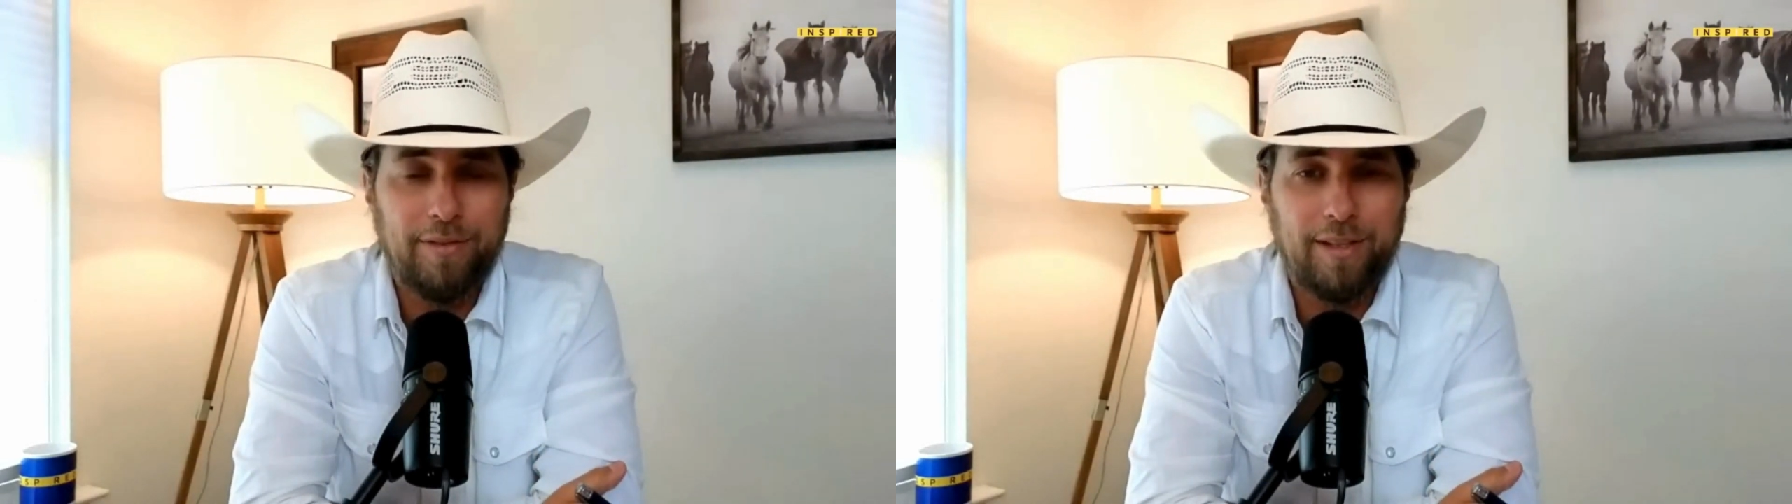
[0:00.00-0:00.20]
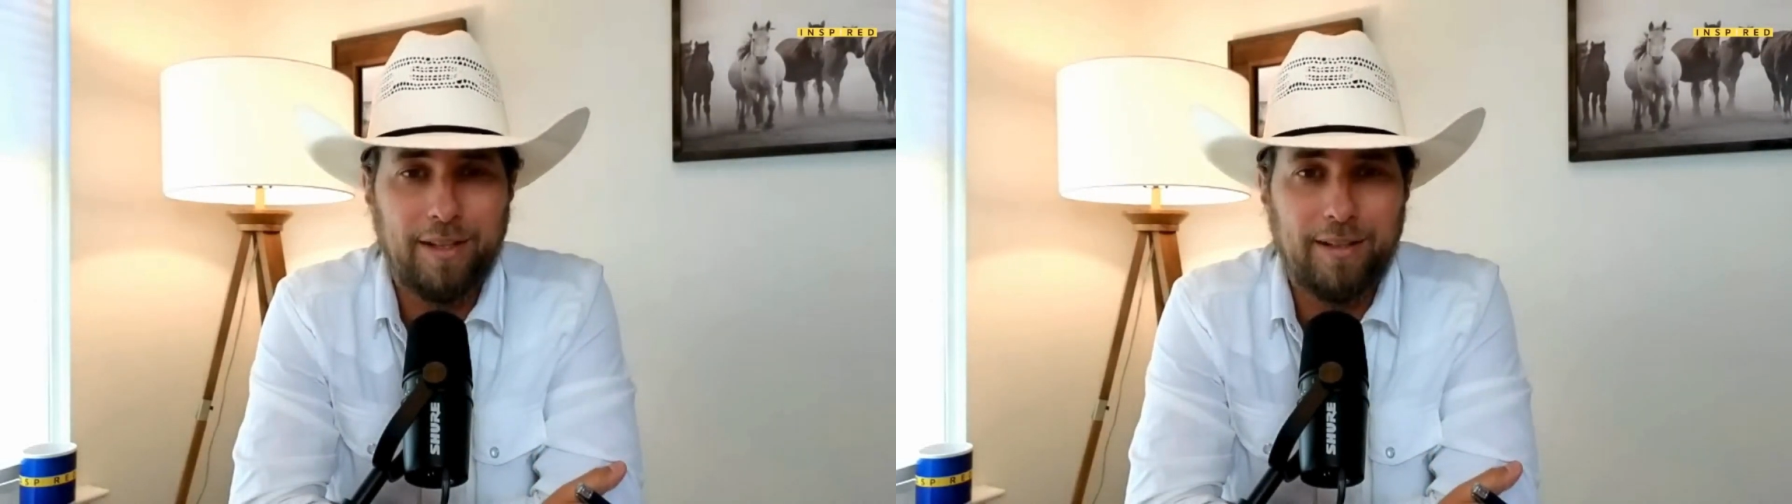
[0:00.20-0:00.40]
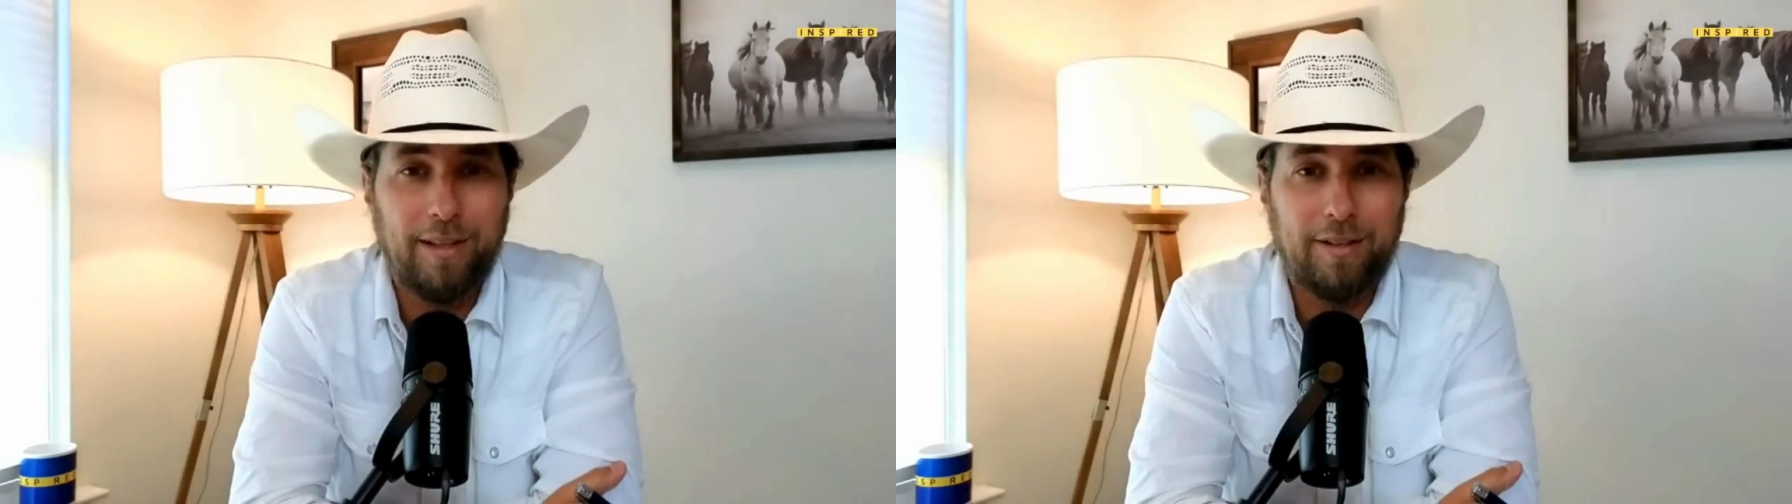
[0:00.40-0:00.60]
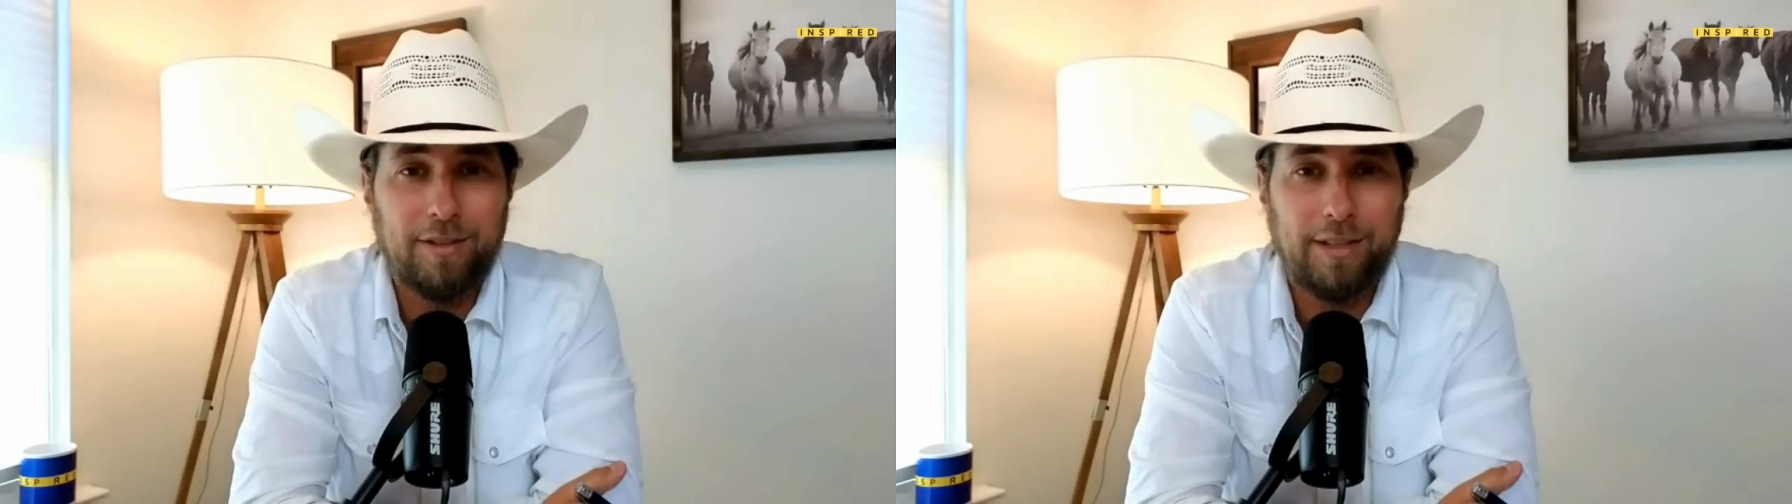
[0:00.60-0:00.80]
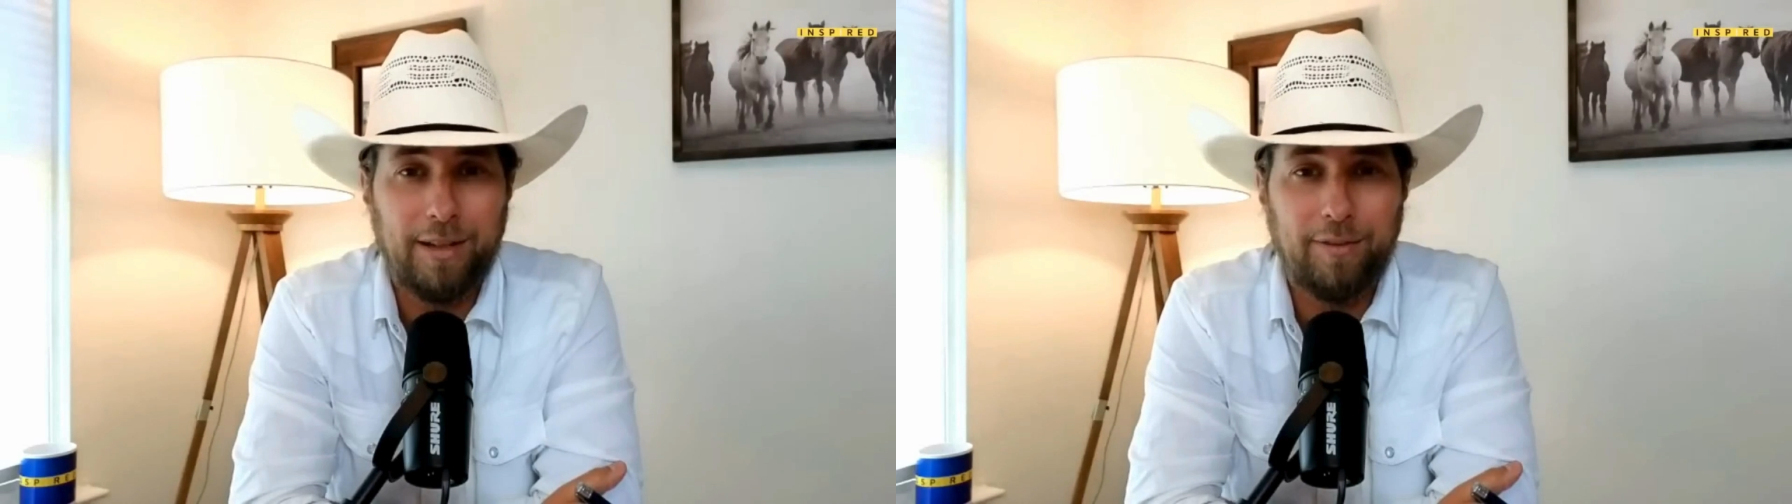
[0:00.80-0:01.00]
that I could
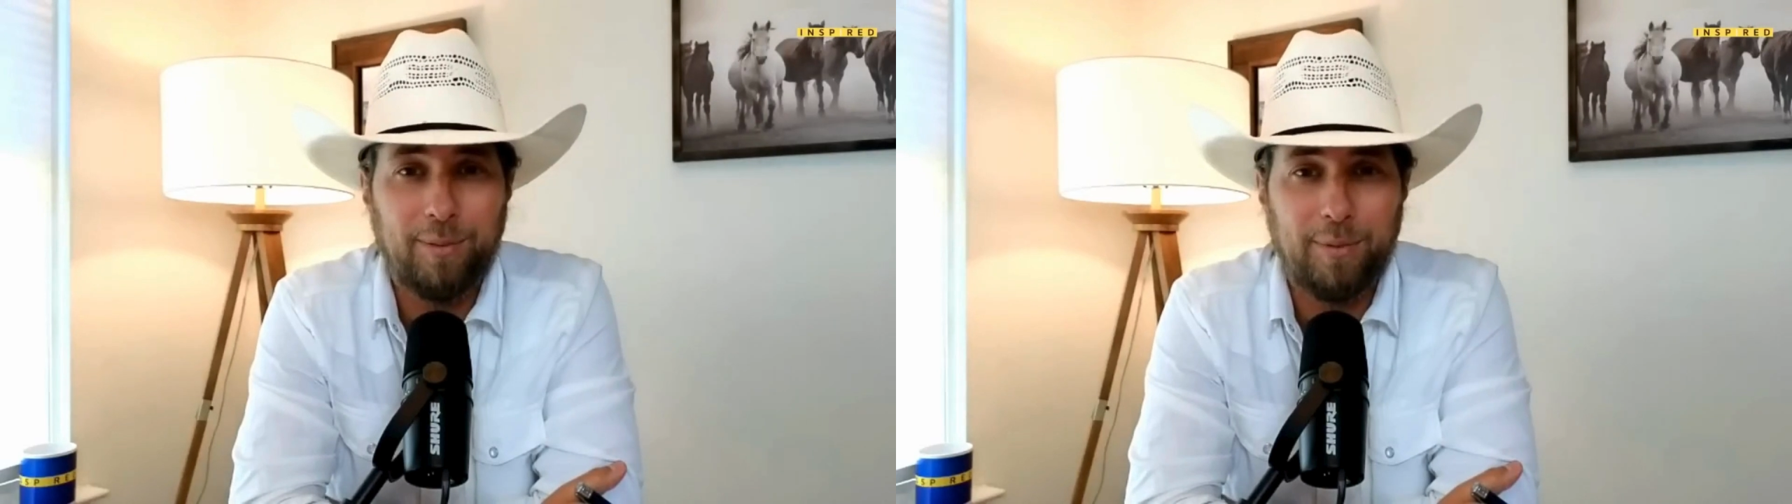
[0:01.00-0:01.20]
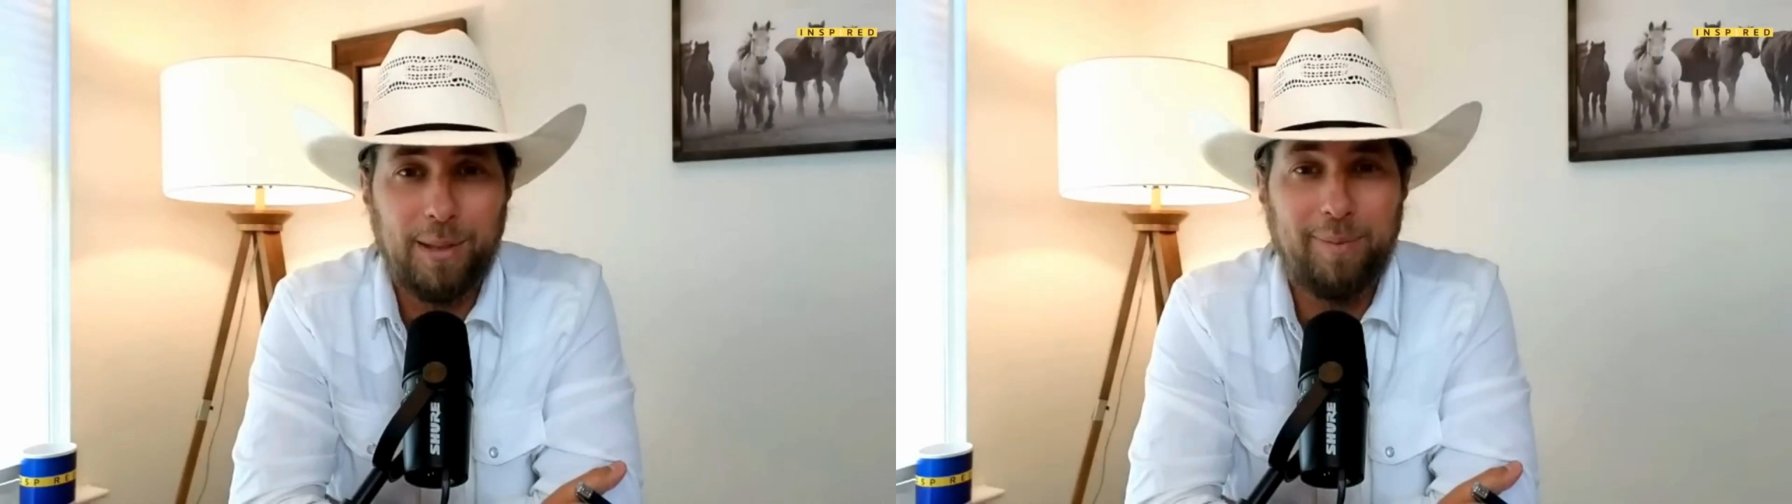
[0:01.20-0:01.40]
actually have some deep